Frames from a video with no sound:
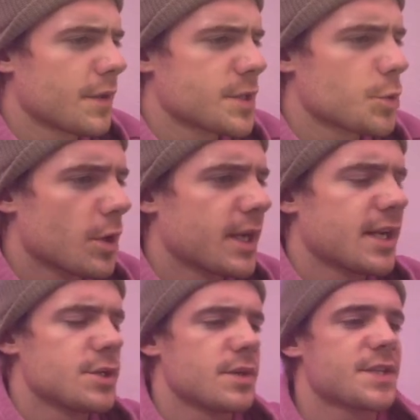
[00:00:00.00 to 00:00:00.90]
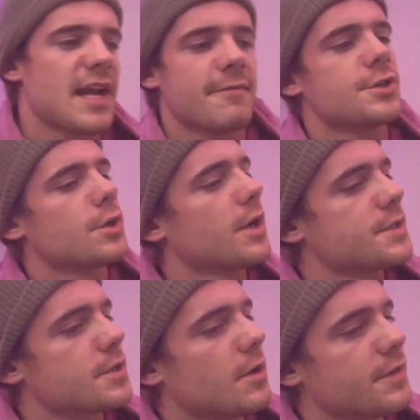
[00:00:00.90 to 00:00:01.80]
this work in, doing scavenger
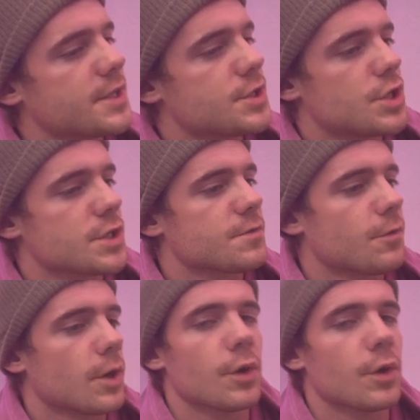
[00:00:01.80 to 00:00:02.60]
hunts and all of this just for a